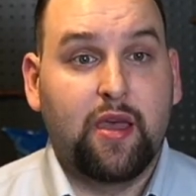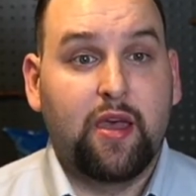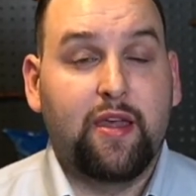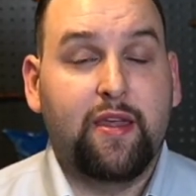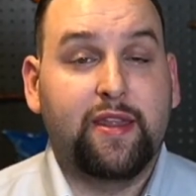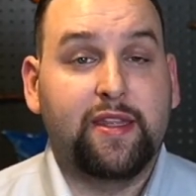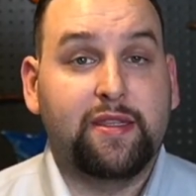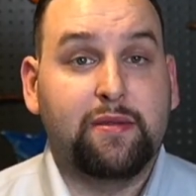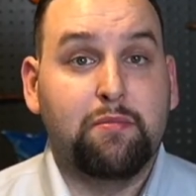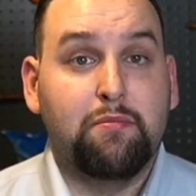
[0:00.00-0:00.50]

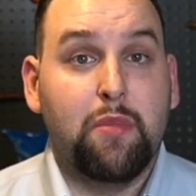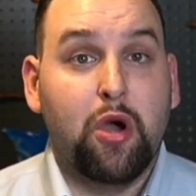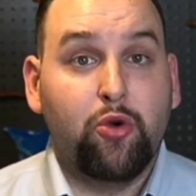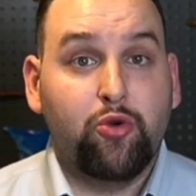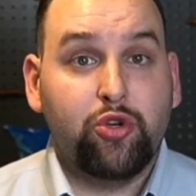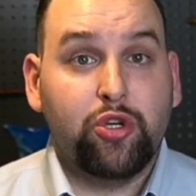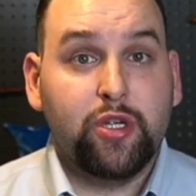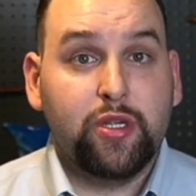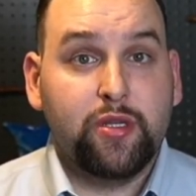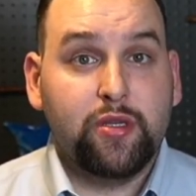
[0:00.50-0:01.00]
It's
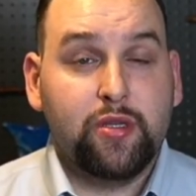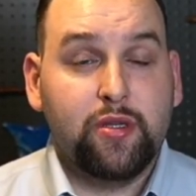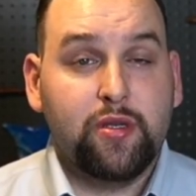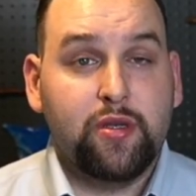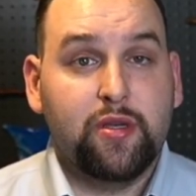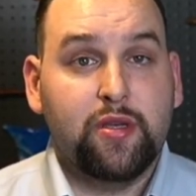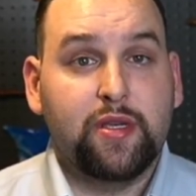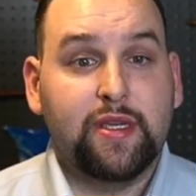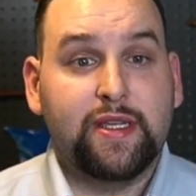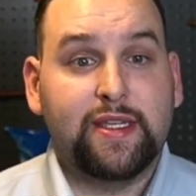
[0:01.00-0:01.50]
motion,
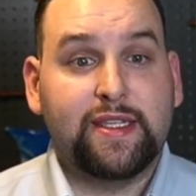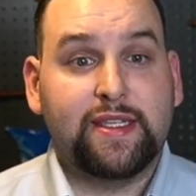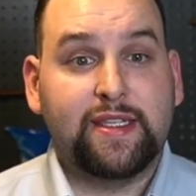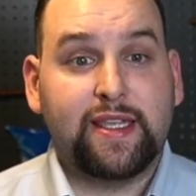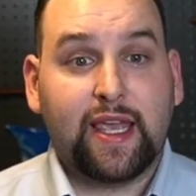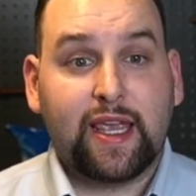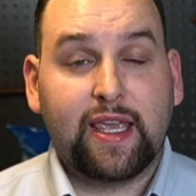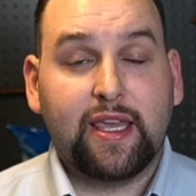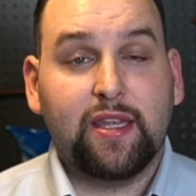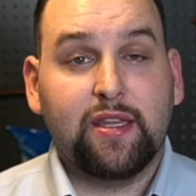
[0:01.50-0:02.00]

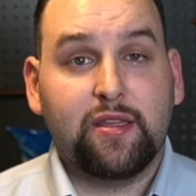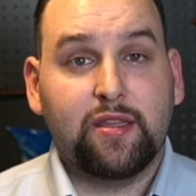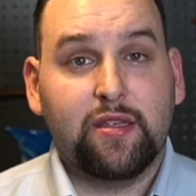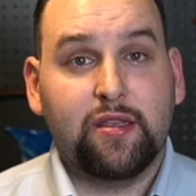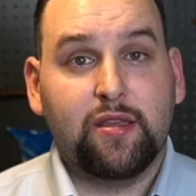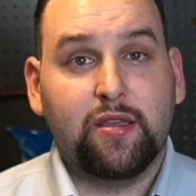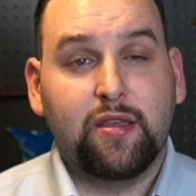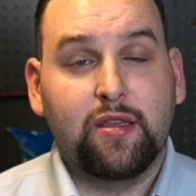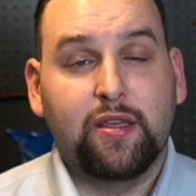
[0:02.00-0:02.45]
second,